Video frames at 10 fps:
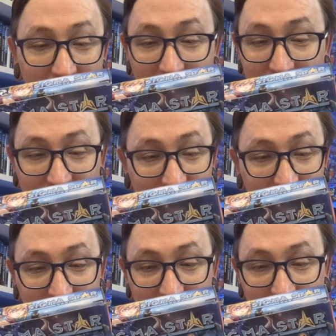I was
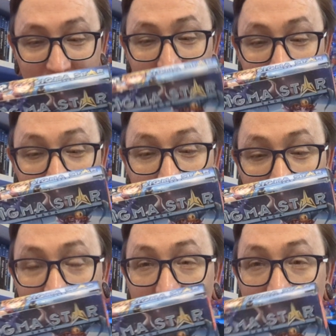like, are you
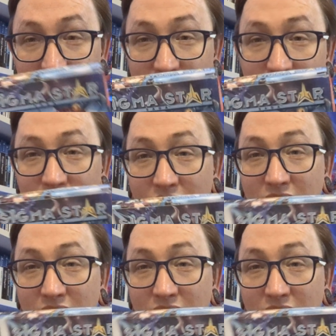definitely sure?